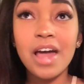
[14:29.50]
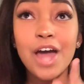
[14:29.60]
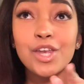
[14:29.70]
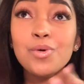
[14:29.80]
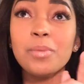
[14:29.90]

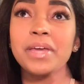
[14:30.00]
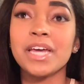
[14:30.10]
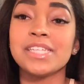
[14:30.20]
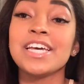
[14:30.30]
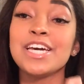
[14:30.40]
I knew it
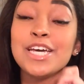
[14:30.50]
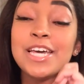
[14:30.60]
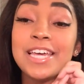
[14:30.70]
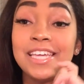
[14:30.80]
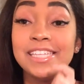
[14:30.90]
because
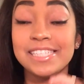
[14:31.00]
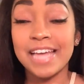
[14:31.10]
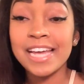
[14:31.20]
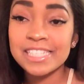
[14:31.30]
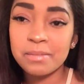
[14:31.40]
he
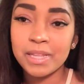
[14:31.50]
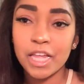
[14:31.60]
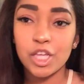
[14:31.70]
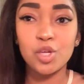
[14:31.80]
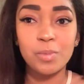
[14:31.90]
texted me
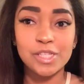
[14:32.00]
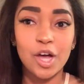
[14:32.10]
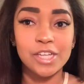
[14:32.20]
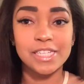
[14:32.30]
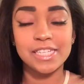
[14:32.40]
like, you've been
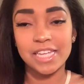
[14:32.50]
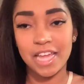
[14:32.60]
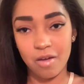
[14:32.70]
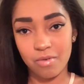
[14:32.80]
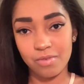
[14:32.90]
talking to
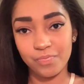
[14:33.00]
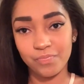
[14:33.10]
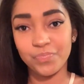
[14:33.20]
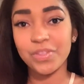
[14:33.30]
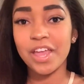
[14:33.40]
Tiara.
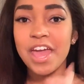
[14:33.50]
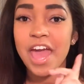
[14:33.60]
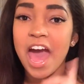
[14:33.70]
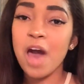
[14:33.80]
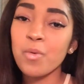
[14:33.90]

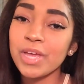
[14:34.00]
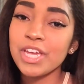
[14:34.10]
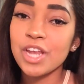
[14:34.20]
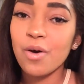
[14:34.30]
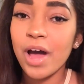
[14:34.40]
How would
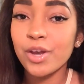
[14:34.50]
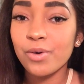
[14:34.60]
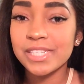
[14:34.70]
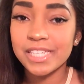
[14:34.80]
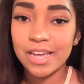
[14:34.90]
he know I know
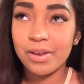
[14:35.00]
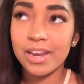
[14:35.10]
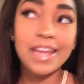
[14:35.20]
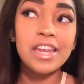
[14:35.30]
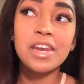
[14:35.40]
a Tiara?
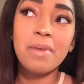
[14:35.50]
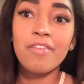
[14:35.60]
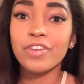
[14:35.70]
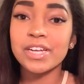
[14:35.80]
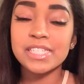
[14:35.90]
Ain't none of my
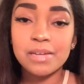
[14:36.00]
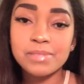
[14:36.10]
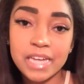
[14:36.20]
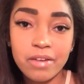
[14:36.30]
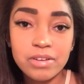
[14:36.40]
friends named
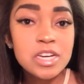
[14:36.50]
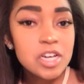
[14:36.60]
Tiara.